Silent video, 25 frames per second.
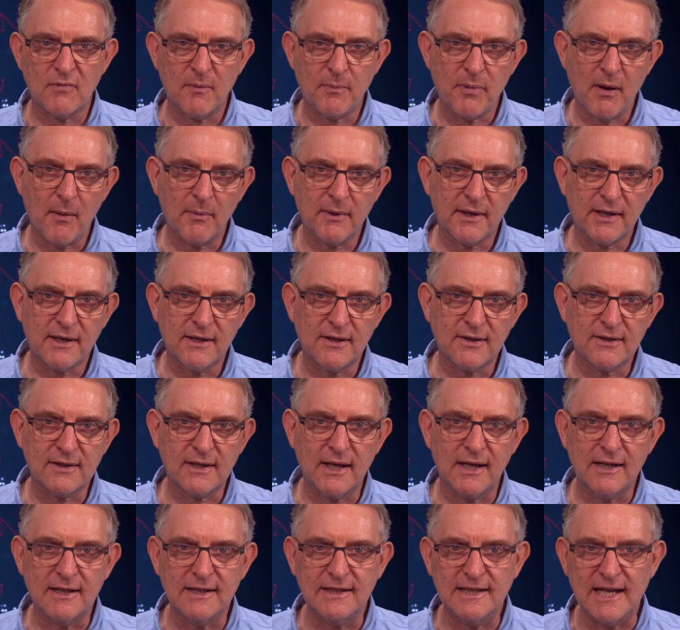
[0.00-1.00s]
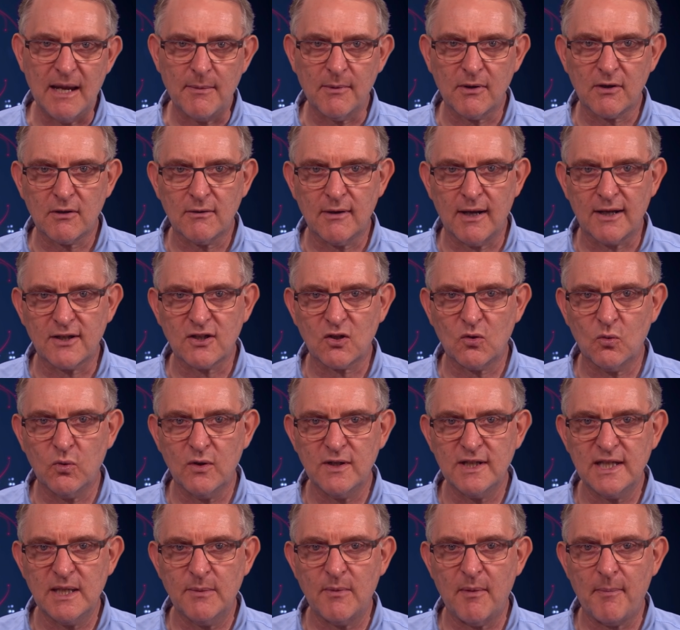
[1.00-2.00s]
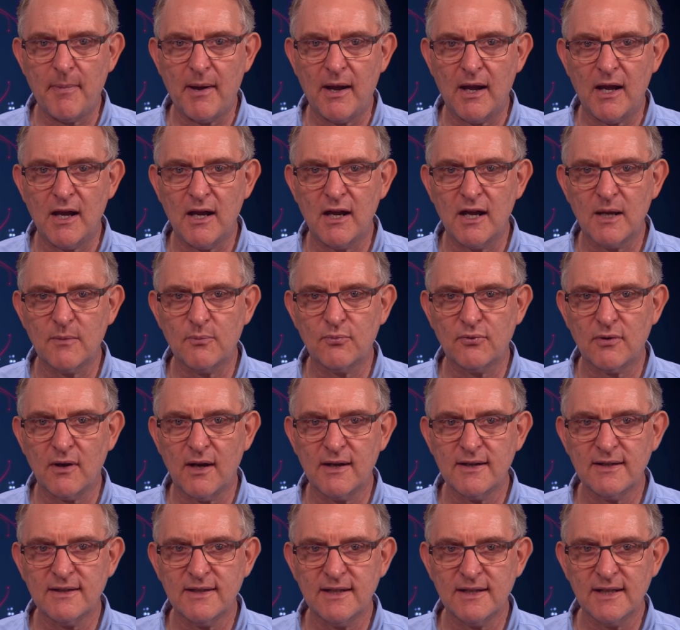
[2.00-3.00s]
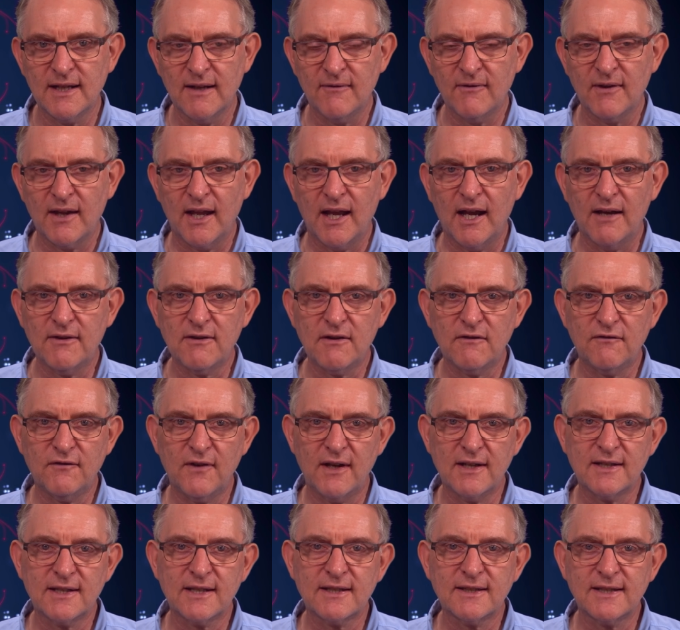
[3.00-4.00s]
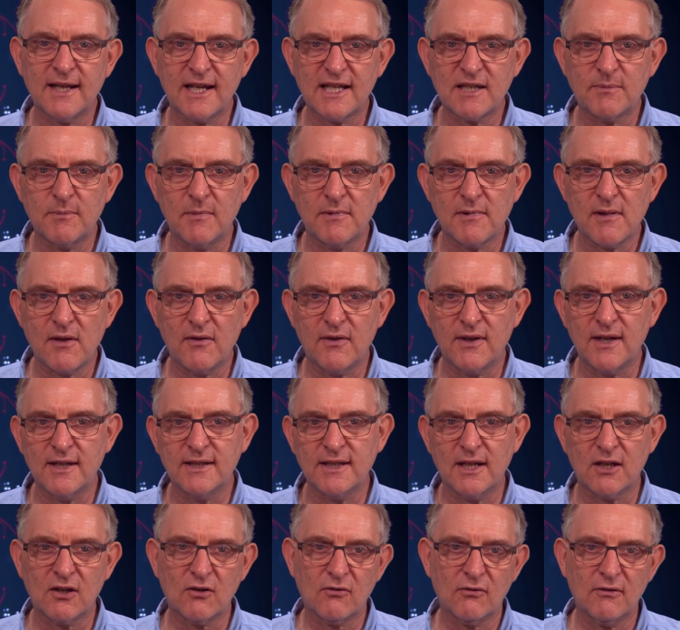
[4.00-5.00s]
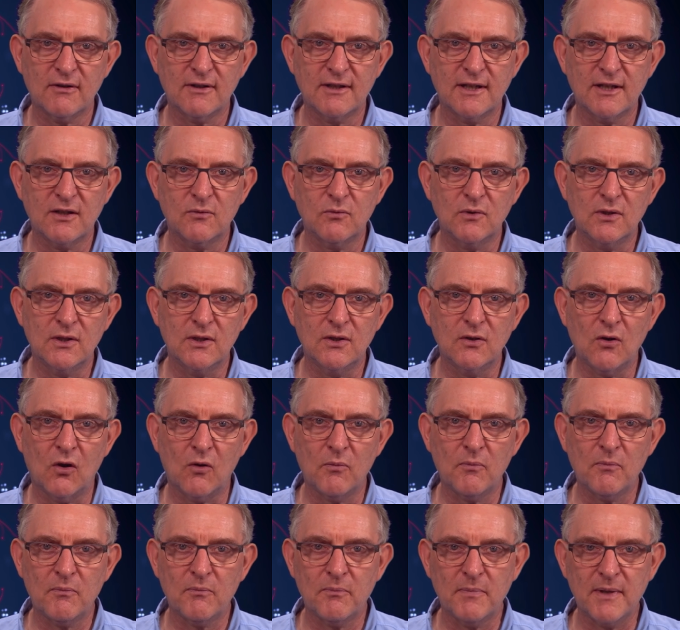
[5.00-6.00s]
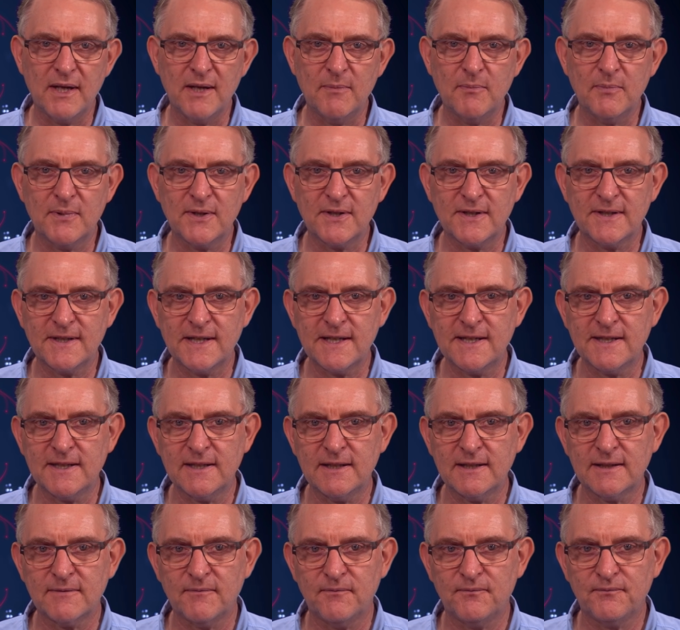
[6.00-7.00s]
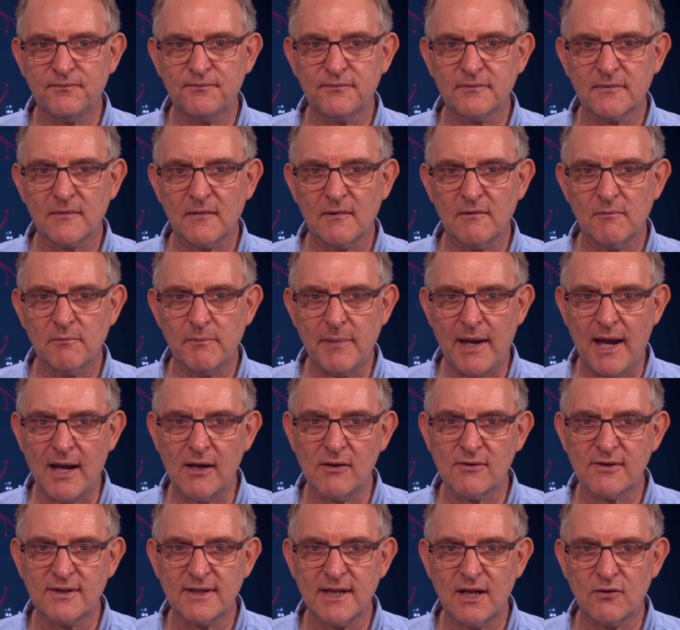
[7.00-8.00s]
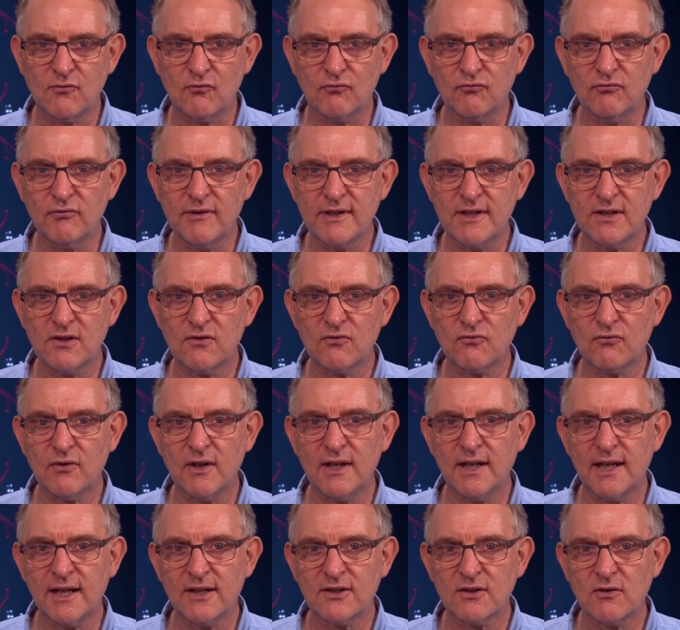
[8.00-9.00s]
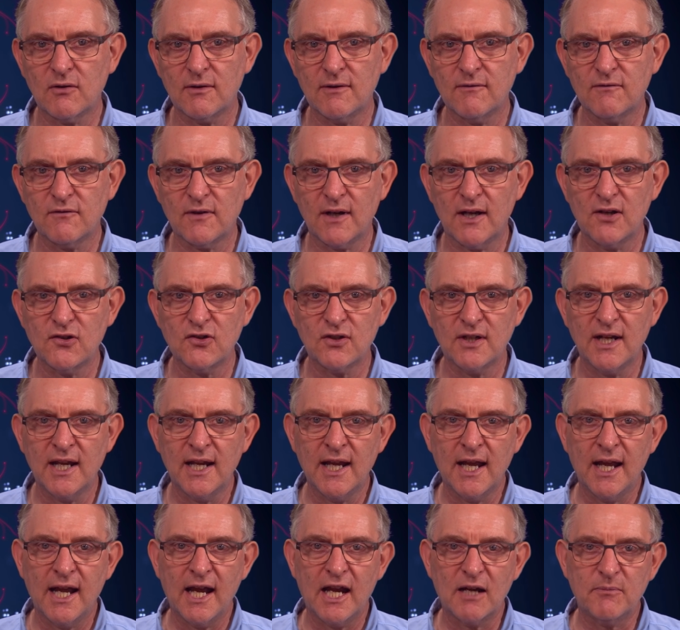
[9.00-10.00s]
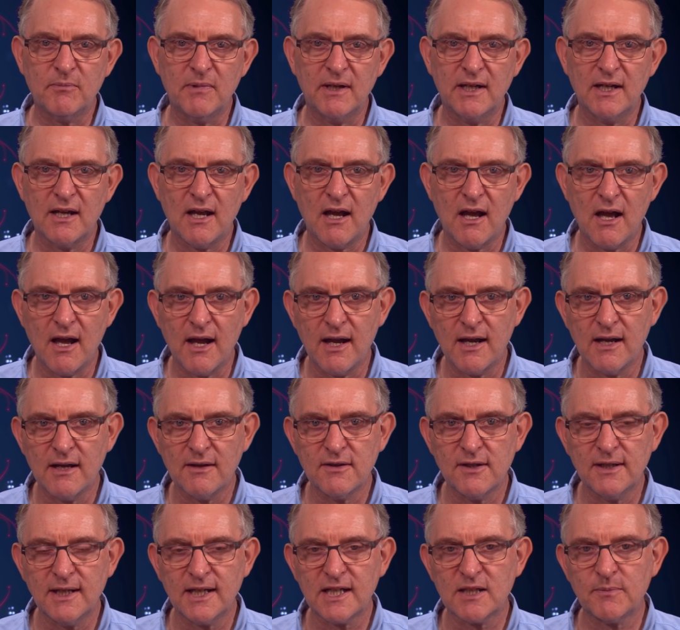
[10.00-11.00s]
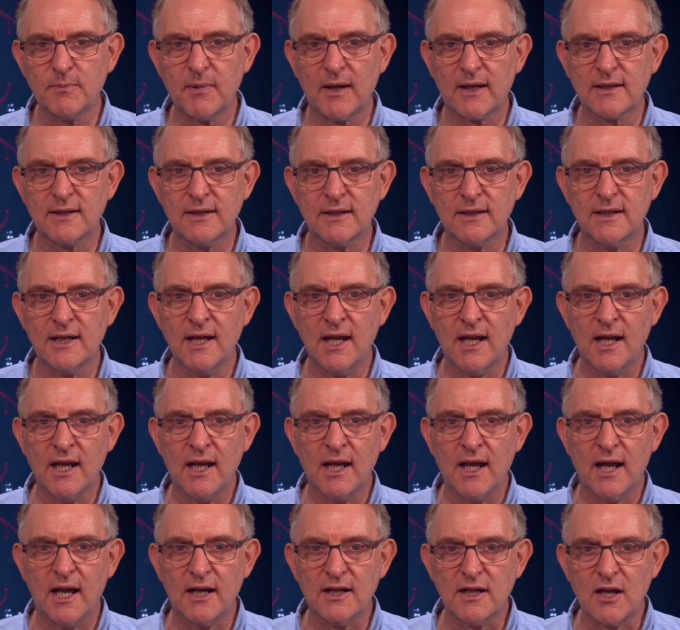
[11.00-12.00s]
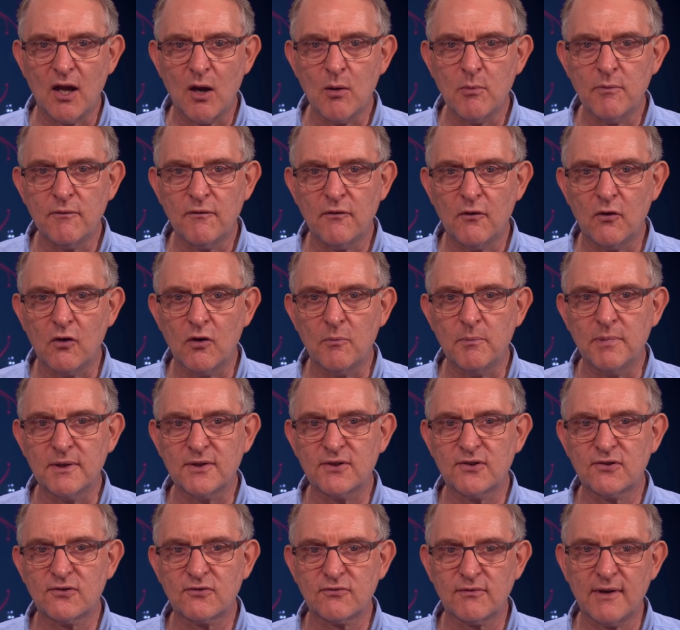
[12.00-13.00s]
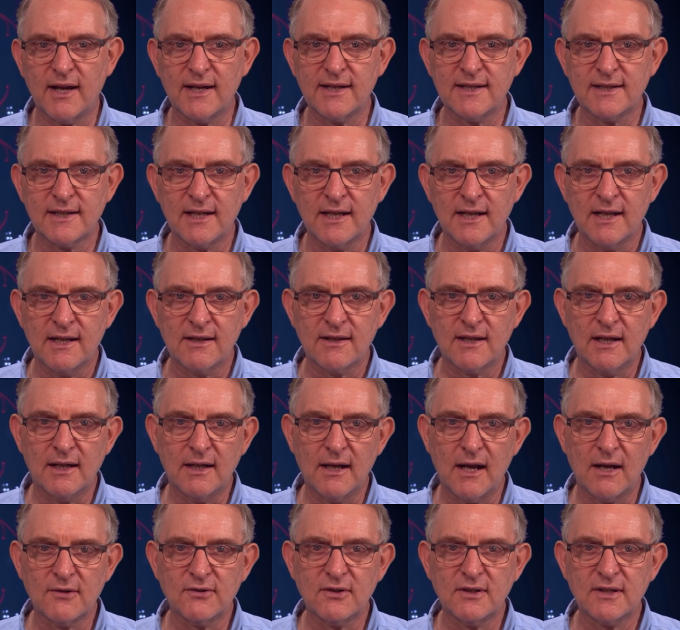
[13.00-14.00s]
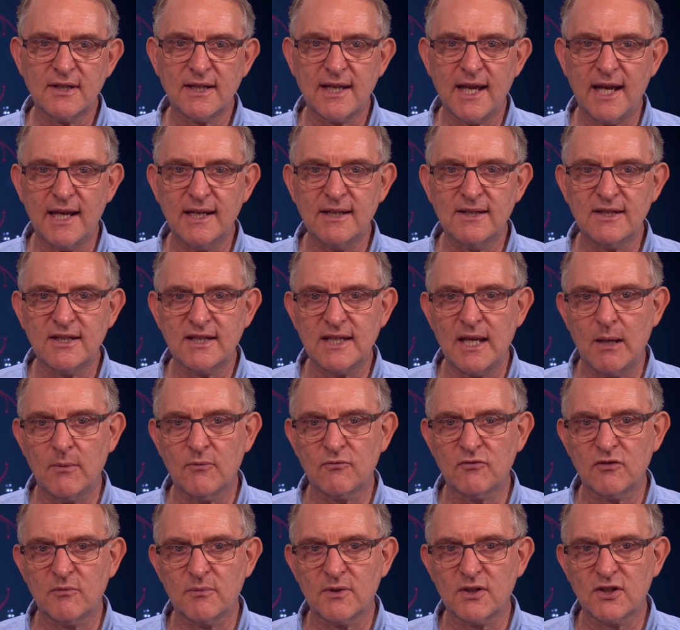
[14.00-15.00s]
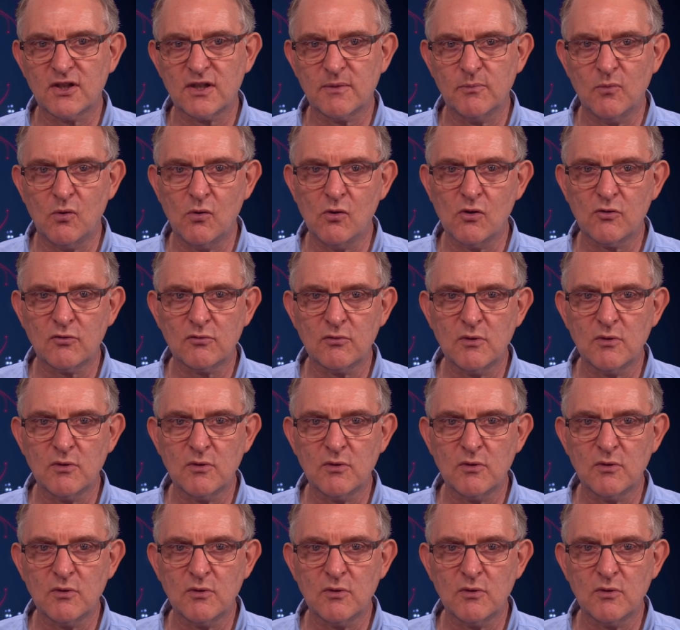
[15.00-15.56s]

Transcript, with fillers: Republicans and Democrats quizzed him about high prices and the Fed's assessment that these increases would not be persistent. Powell said recent readings on inflation had been higher than expected and hoped for, but stressed the largest gains stem from a small